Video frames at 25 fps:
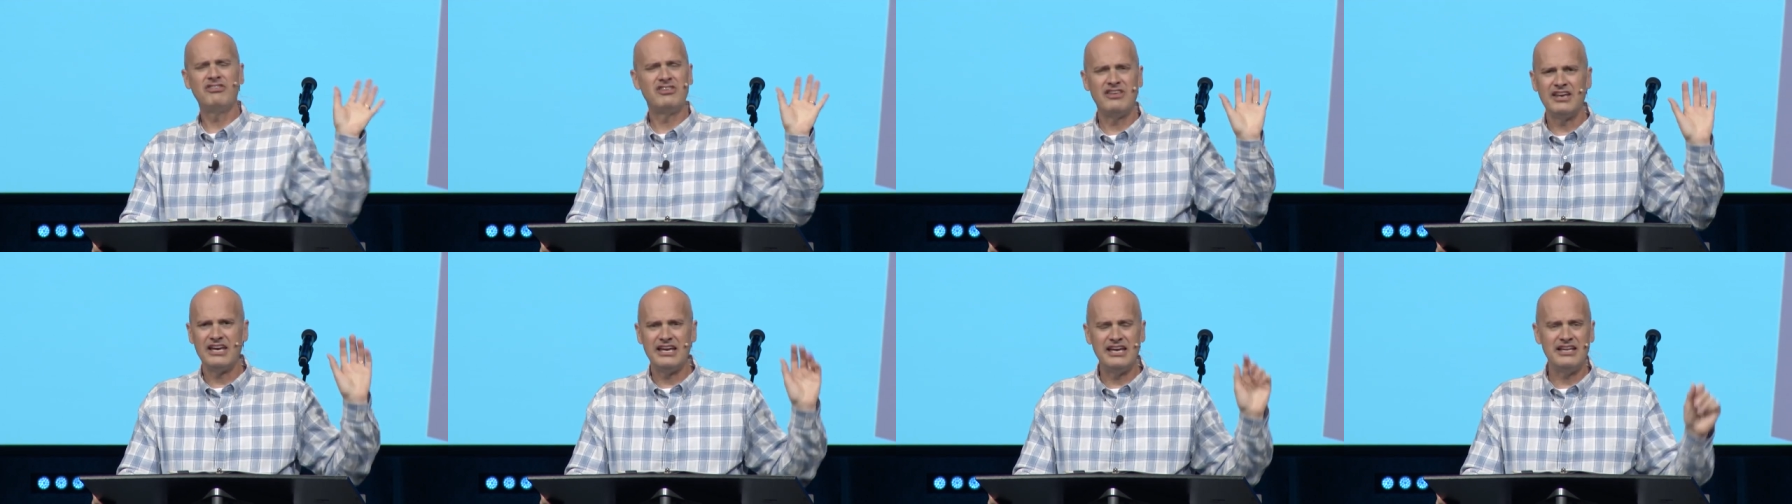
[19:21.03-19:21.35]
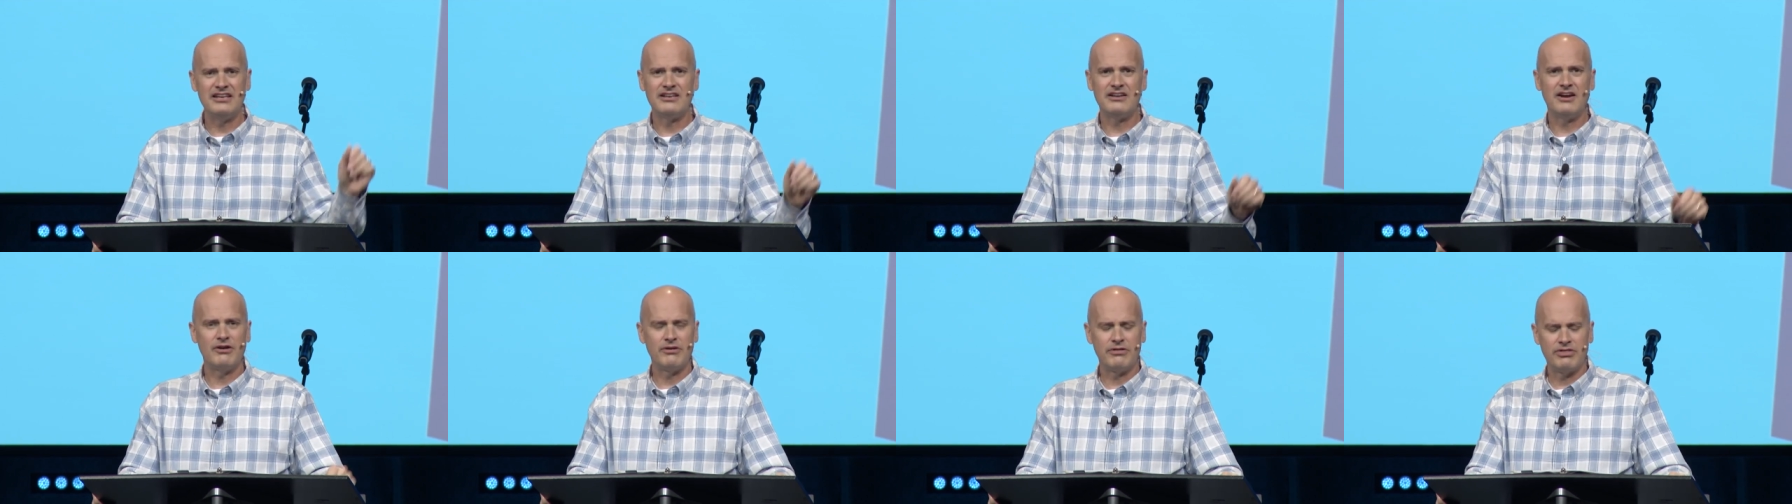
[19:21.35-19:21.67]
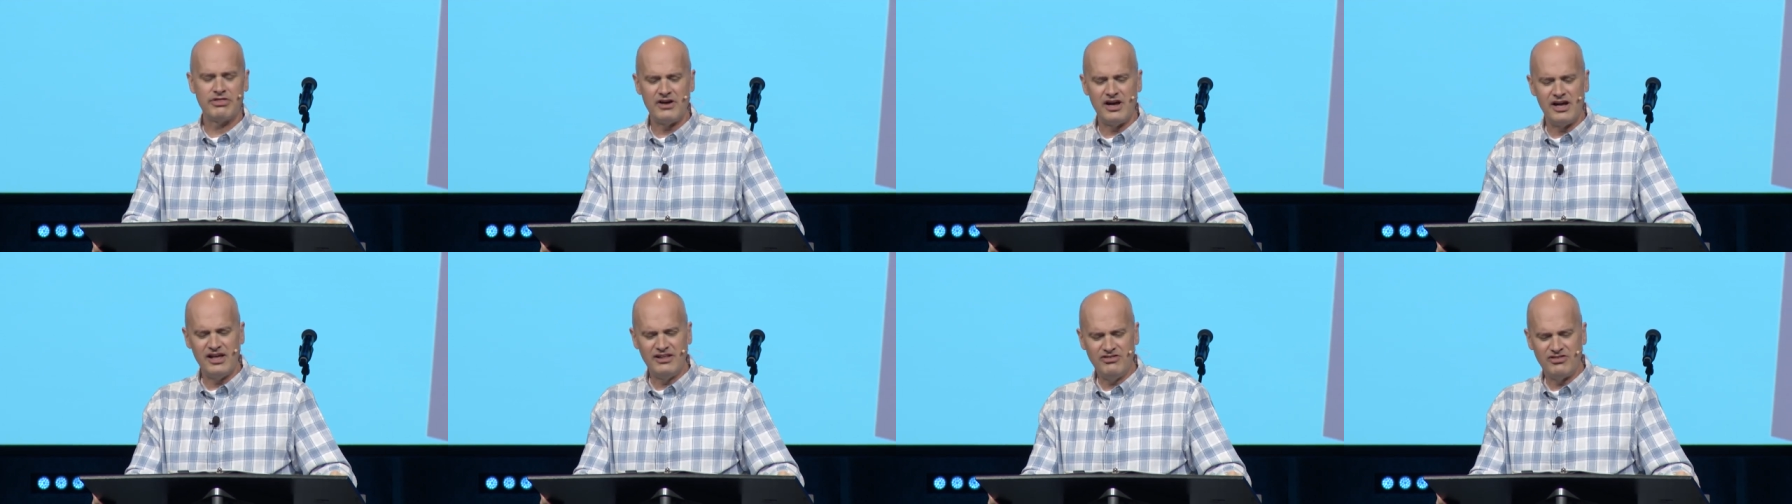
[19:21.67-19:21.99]
to get in our
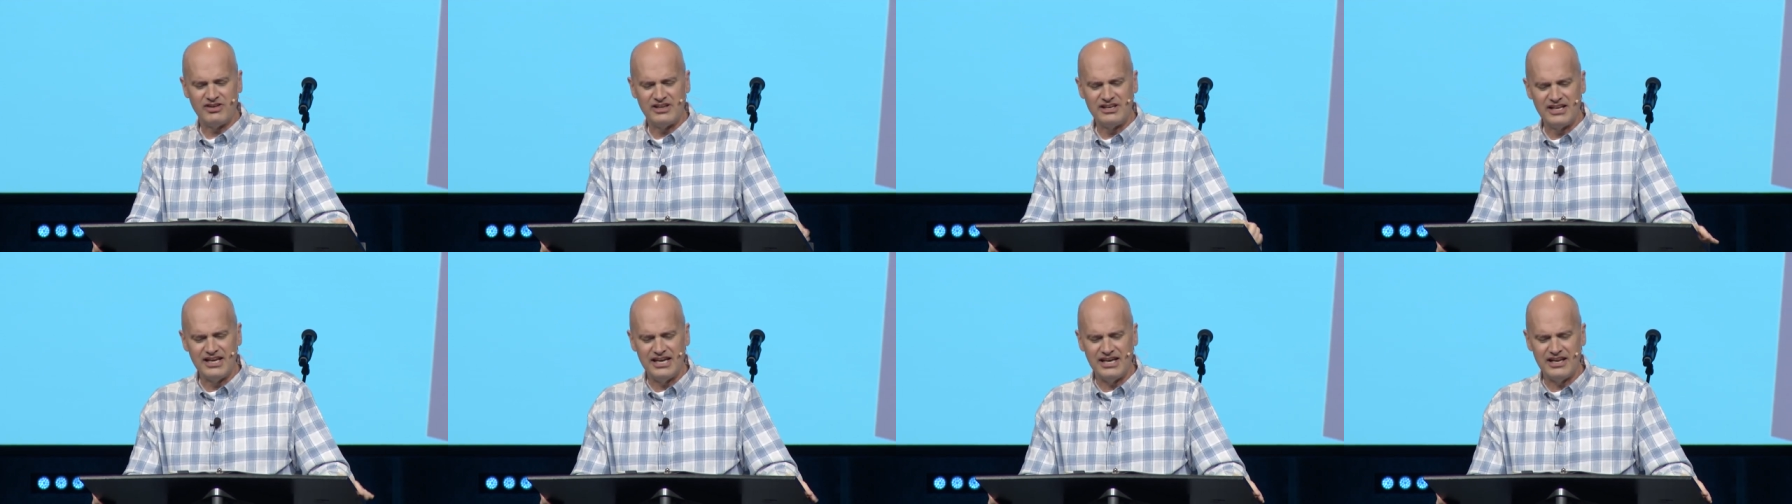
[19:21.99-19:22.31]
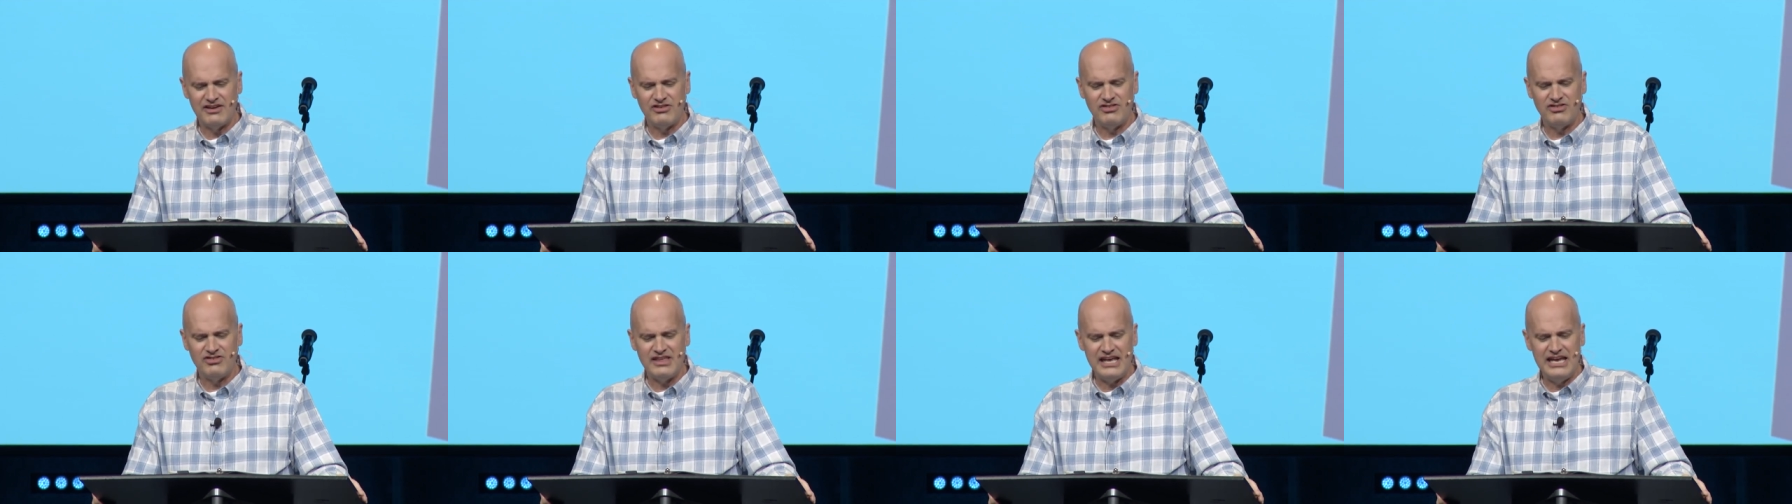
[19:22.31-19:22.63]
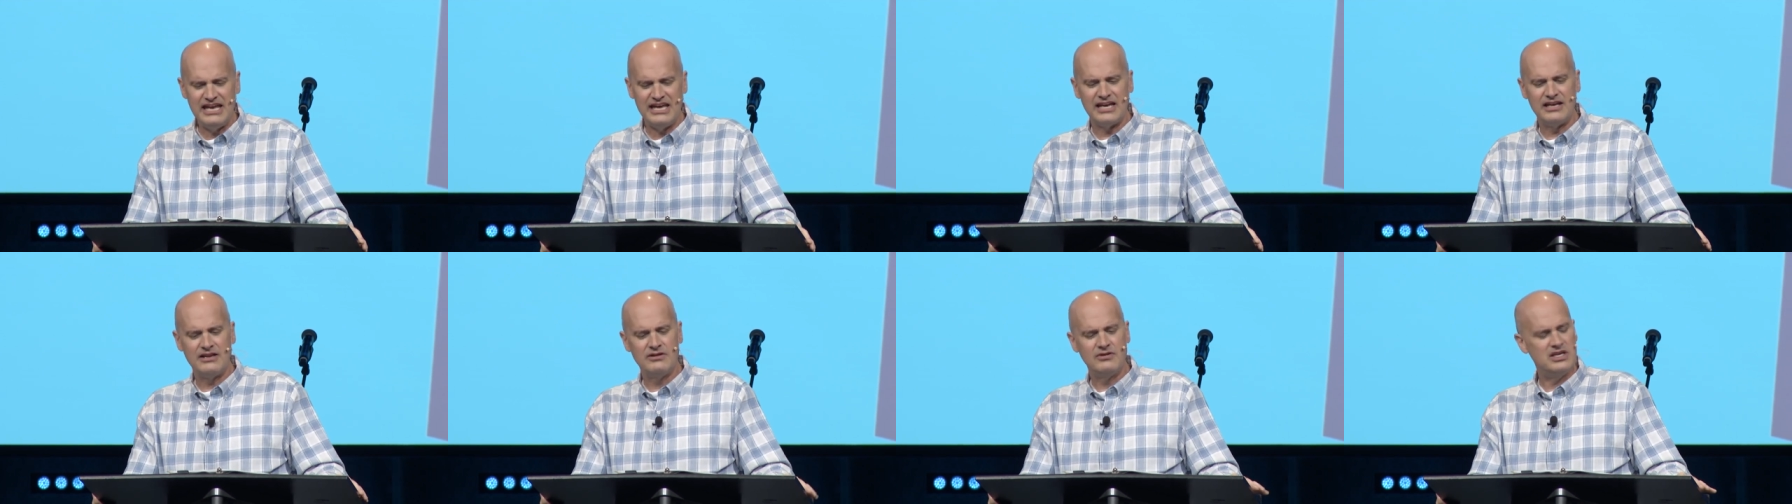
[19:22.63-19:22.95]
thoughts and get us
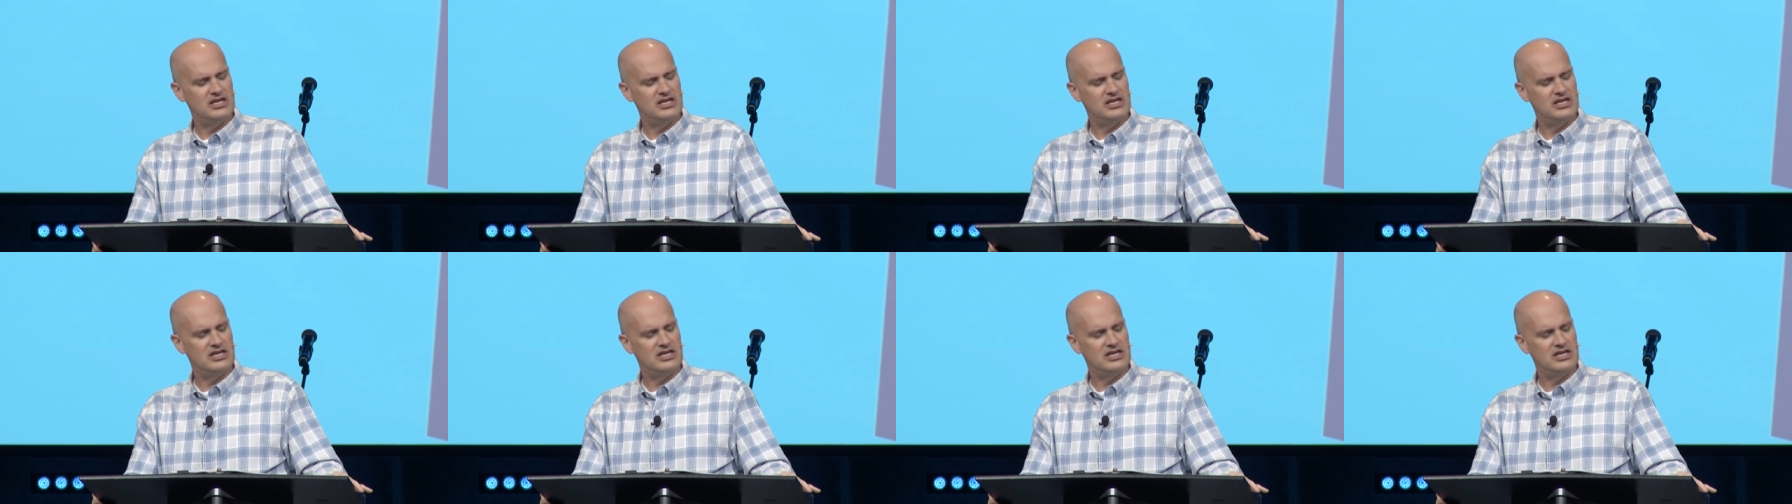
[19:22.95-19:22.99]
thinking,